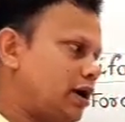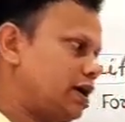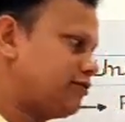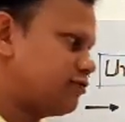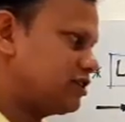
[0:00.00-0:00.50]

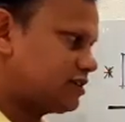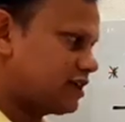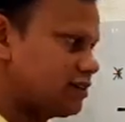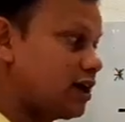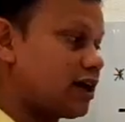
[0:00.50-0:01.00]
If we
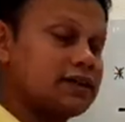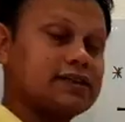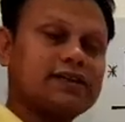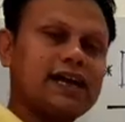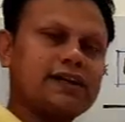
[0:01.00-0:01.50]
take
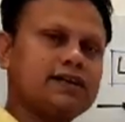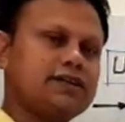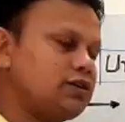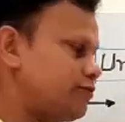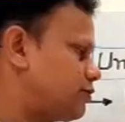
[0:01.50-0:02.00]
another
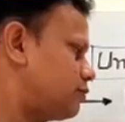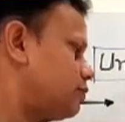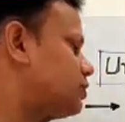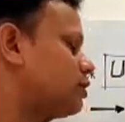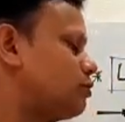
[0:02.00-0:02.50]
category of
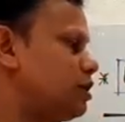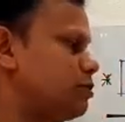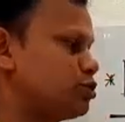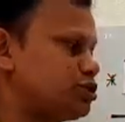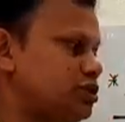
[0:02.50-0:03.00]
circular
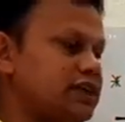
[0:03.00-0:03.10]
motion,